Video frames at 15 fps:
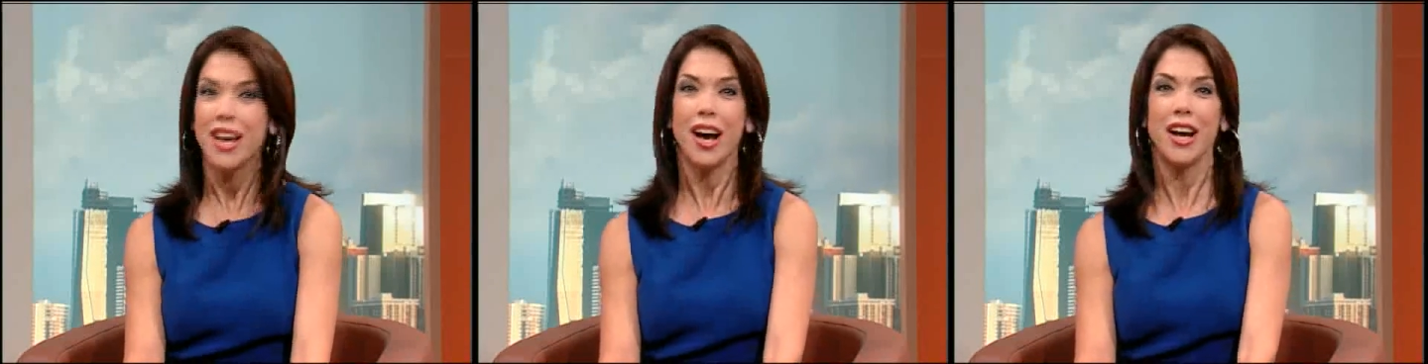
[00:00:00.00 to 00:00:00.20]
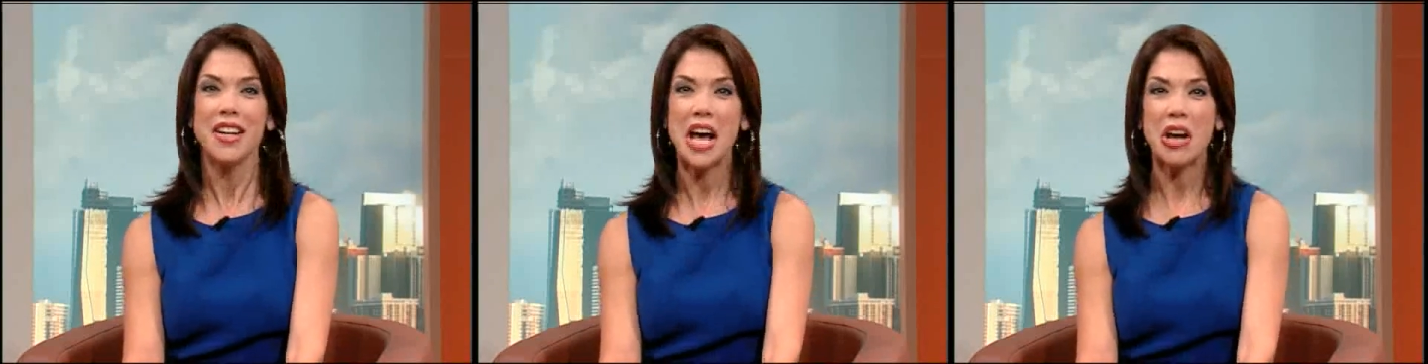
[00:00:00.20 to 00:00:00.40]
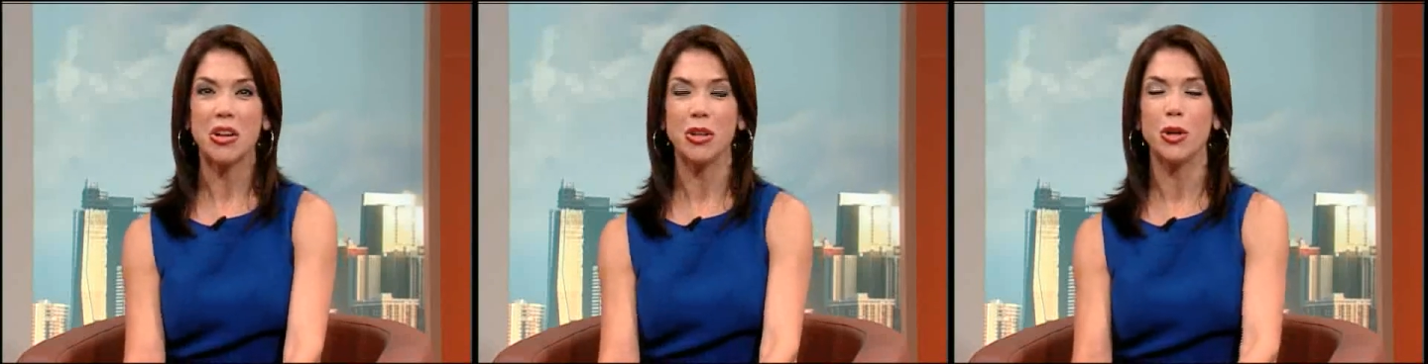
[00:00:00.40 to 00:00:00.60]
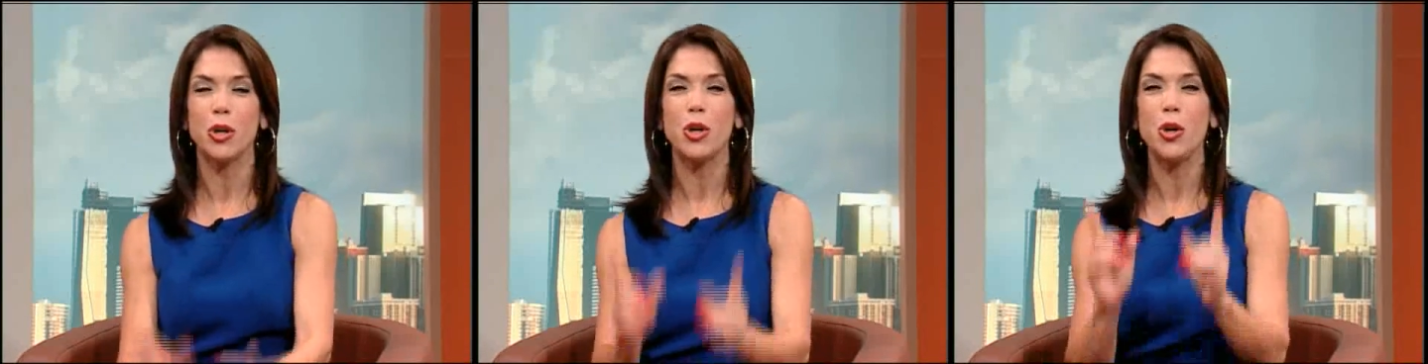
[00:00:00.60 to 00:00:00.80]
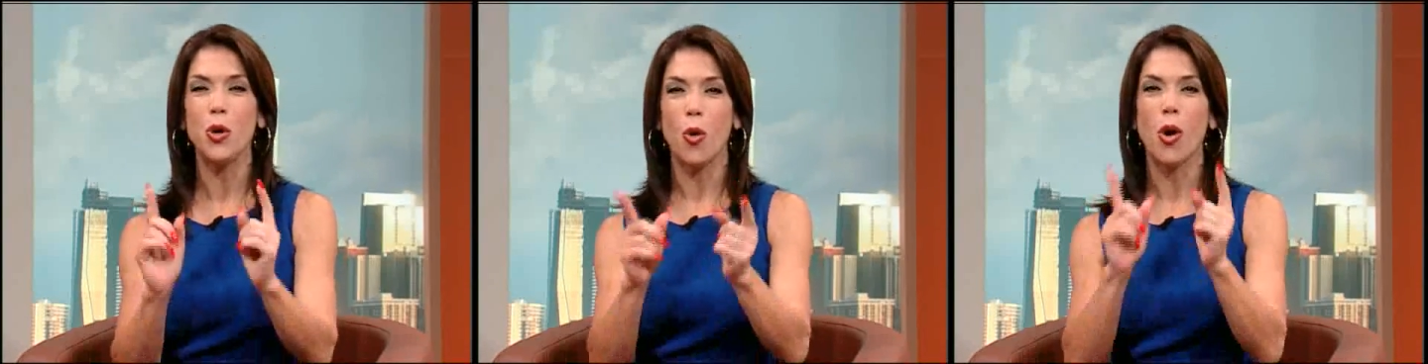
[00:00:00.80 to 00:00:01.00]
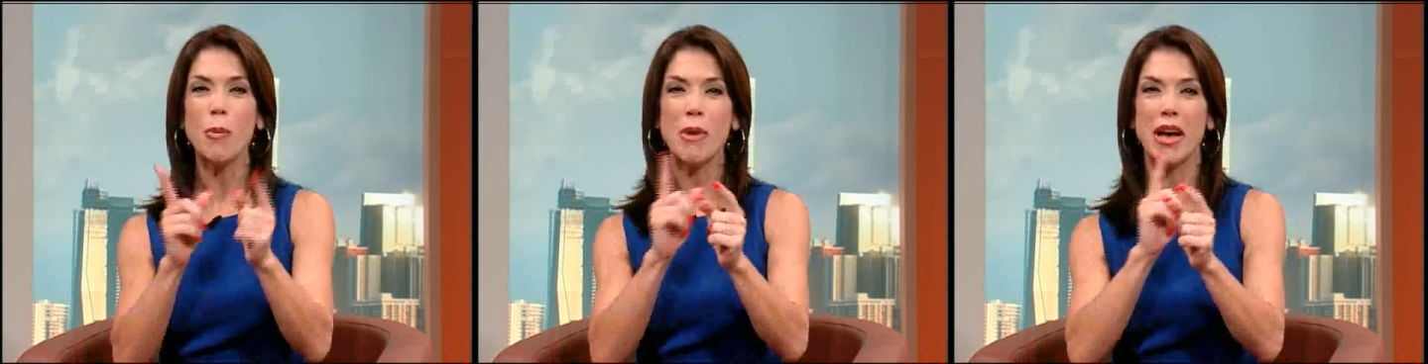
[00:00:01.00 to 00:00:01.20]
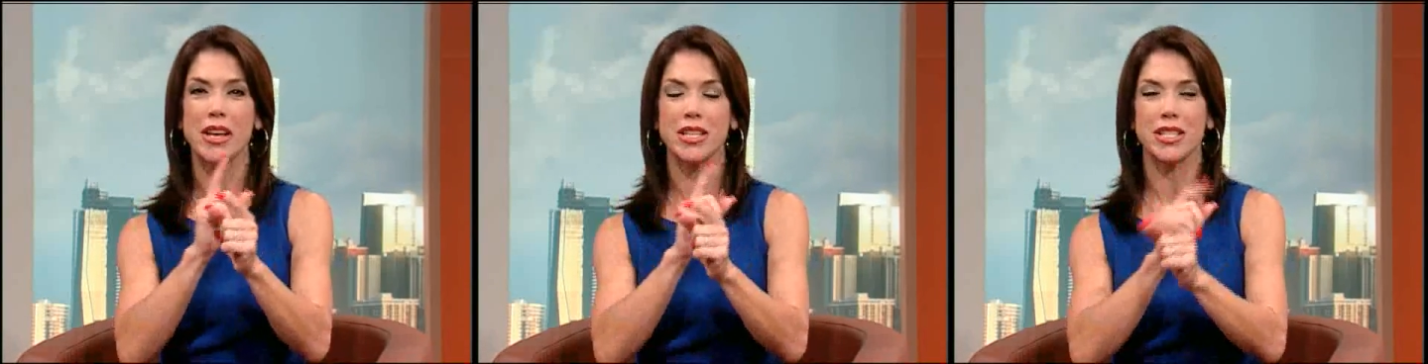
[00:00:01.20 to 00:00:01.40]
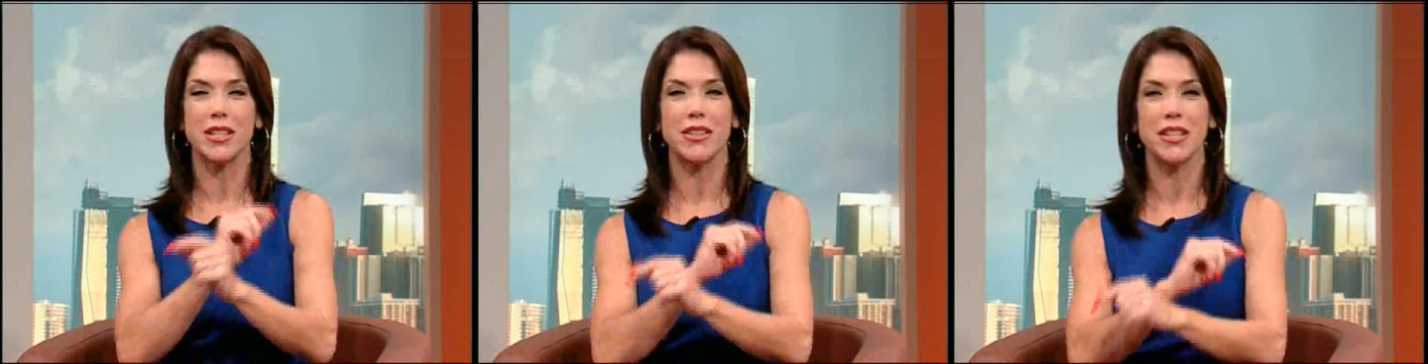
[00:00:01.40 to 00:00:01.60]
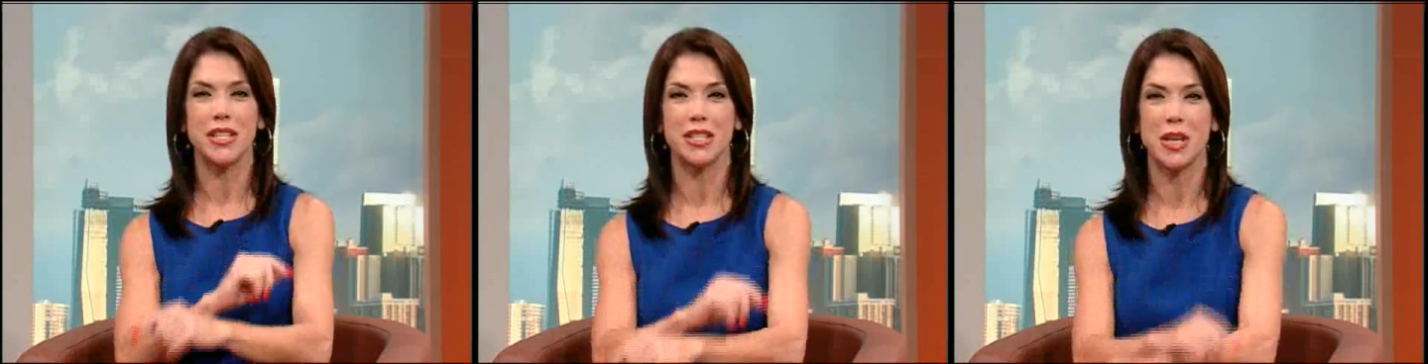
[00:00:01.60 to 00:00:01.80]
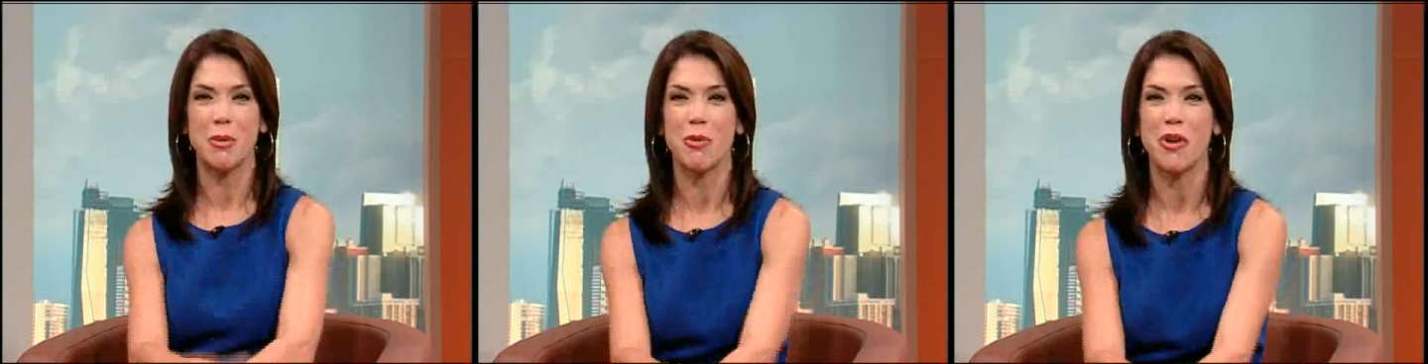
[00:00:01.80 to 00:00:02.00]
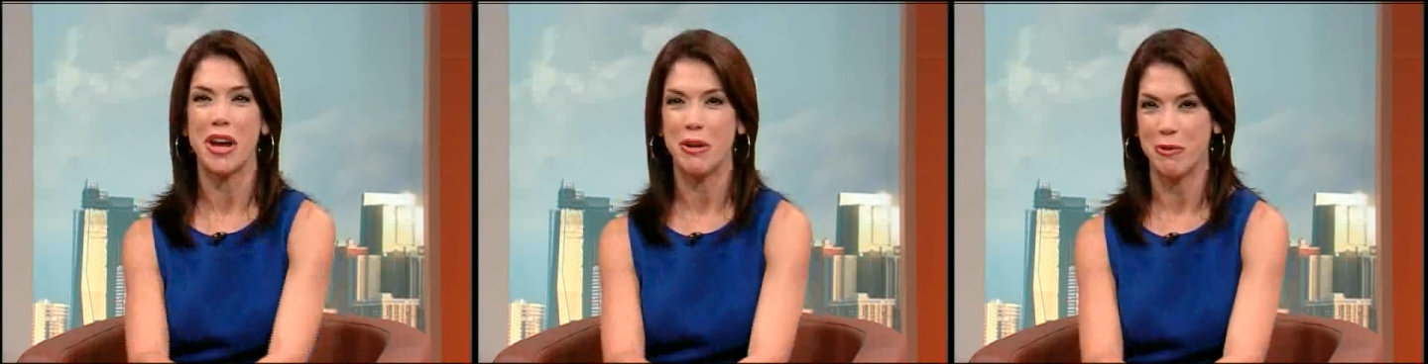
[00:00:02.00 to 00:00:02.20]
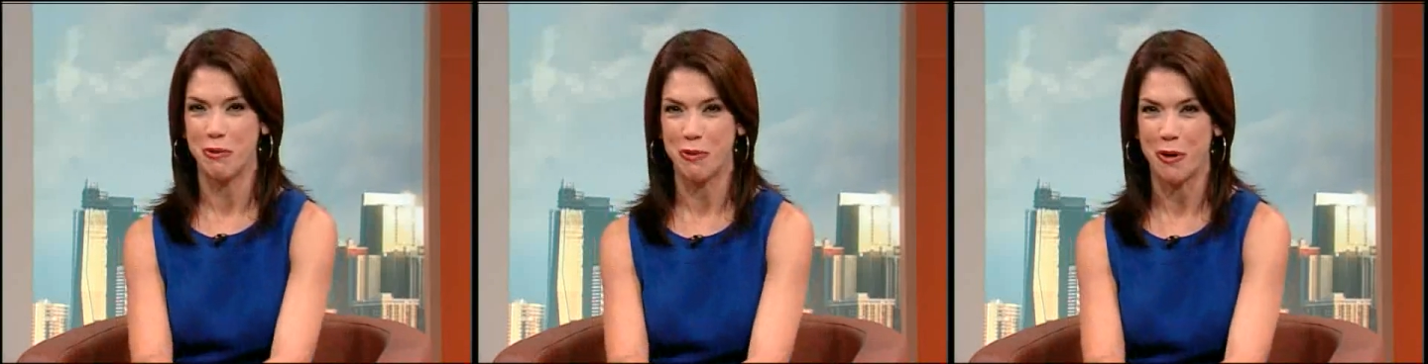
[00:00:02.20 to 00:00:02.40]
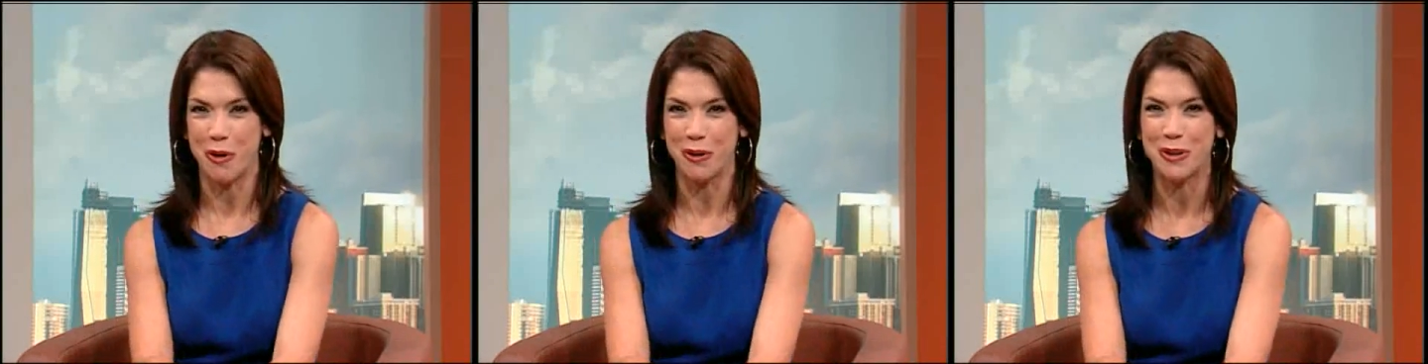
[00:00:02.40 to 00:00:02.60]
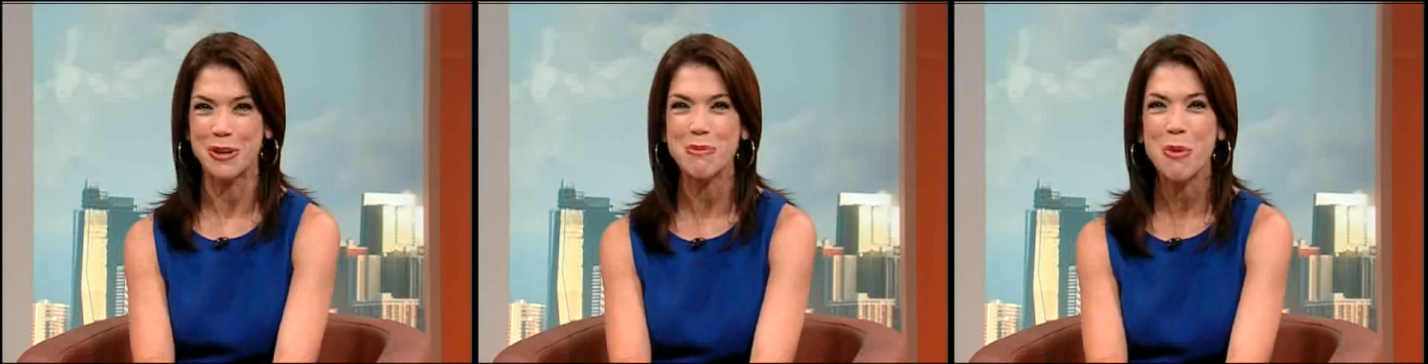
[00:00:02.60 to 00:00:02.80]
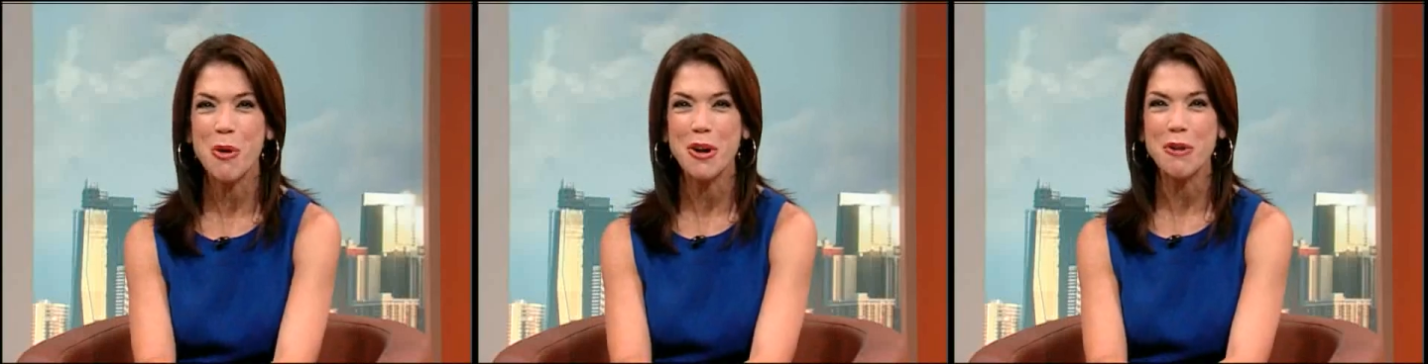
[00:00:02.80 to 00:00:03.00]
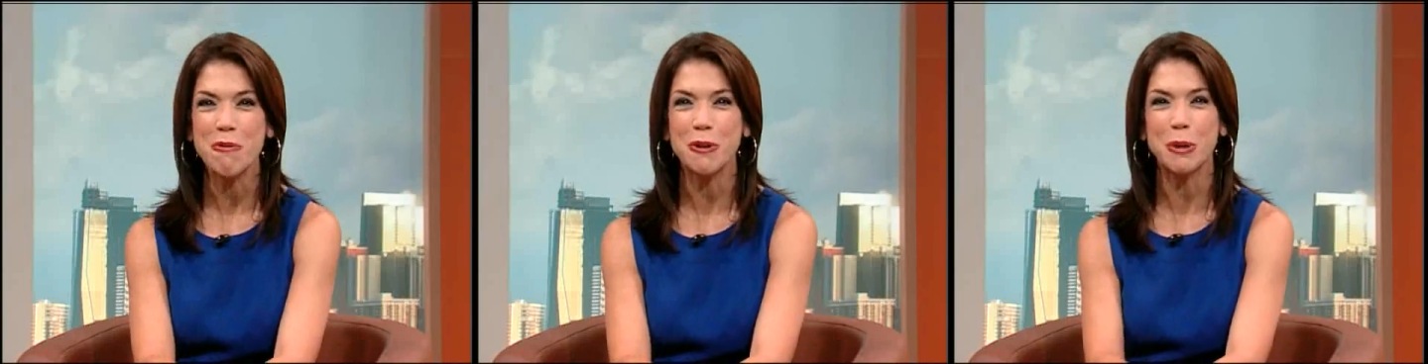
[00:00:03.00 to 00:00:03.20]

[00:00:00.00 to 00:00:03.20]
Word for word: on how to look your best this summer and fall. Good morning,